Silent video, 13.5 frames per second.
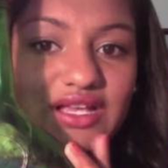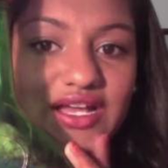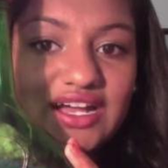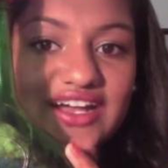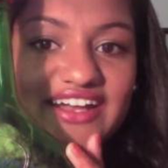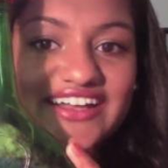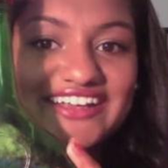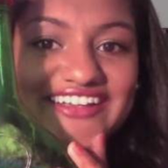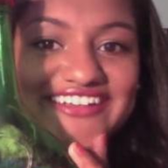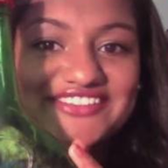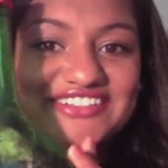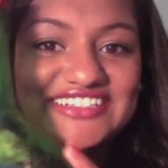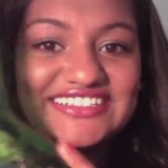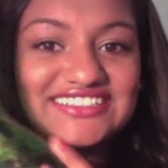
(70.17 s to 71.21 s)
I
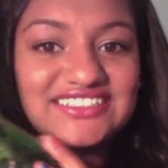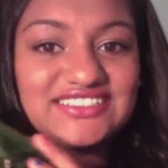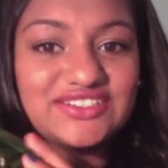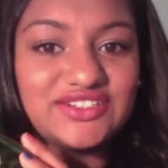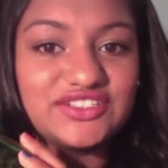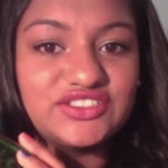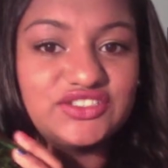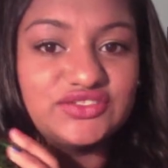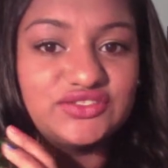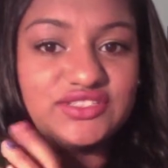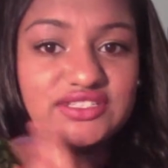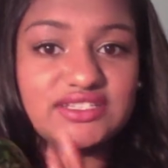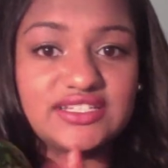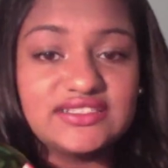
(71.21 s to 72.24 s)
recently started
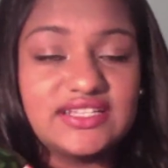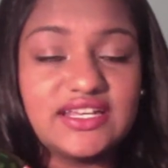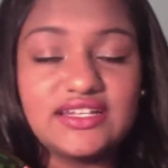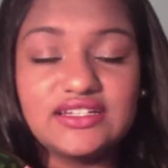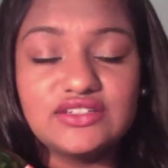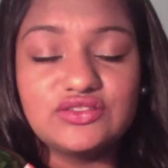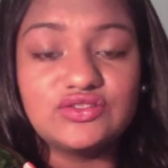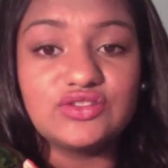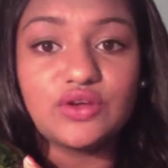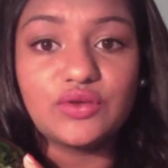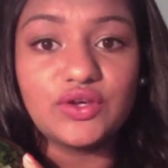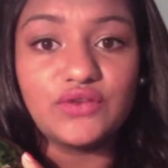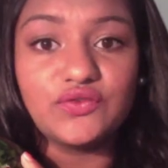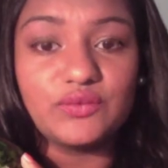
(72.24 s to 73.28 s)
using this and it is so
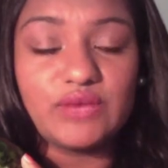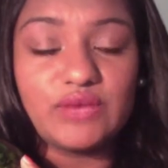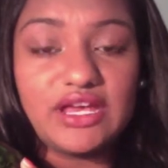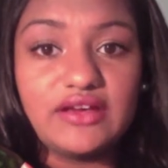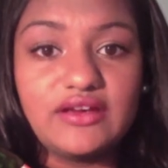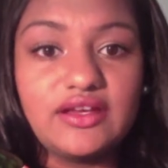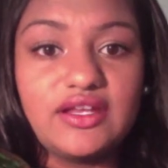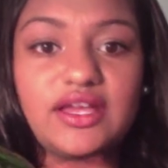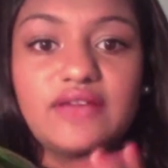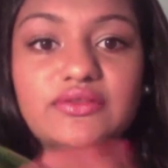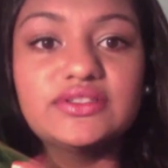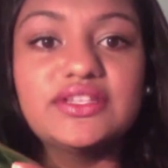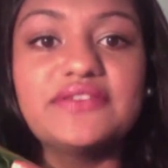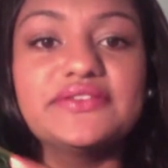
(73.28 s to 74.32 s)
good for my hair and I
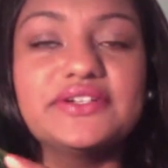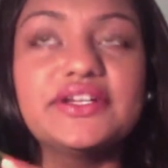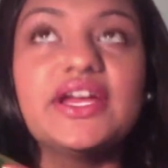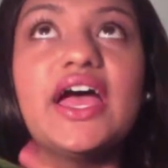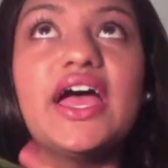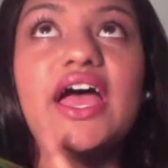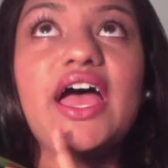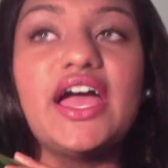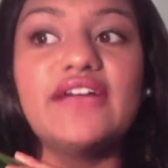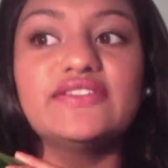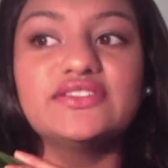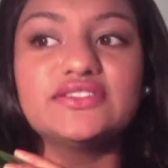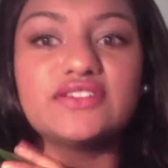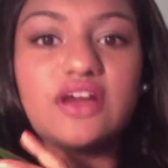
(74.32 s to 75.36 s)
will never
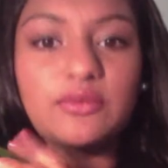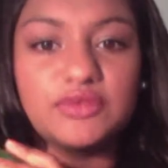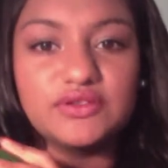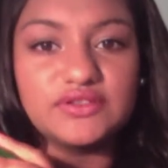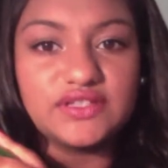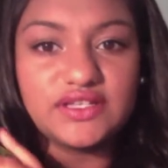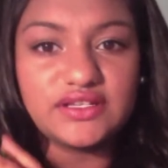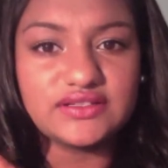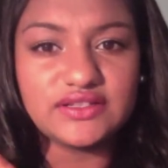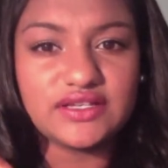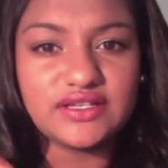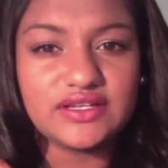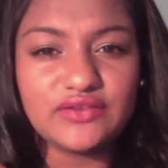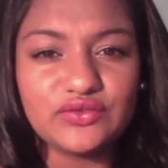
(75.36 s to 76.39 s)
ever stop using it because it
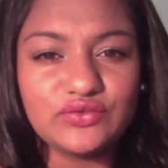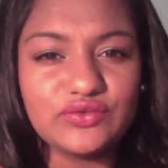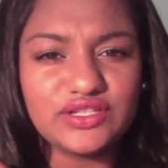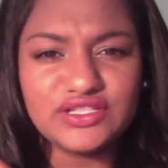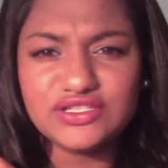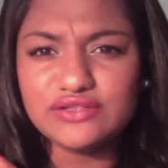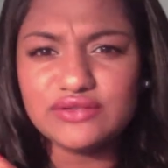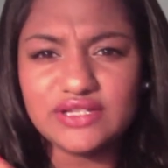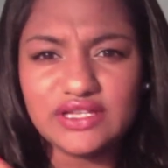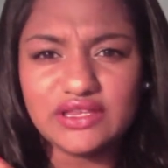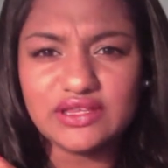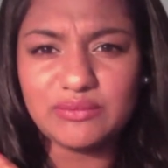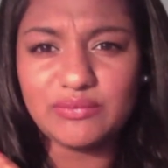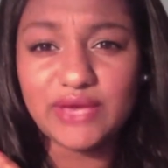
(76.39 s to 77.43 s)
can never really do
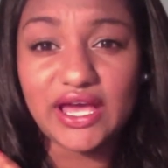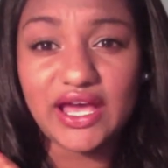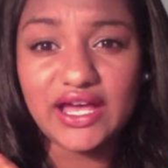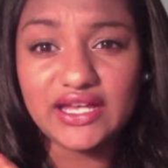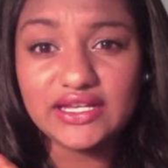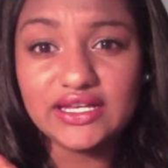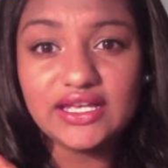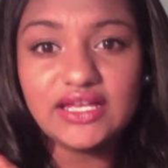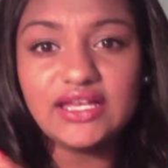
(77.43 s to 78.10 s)
anything bad.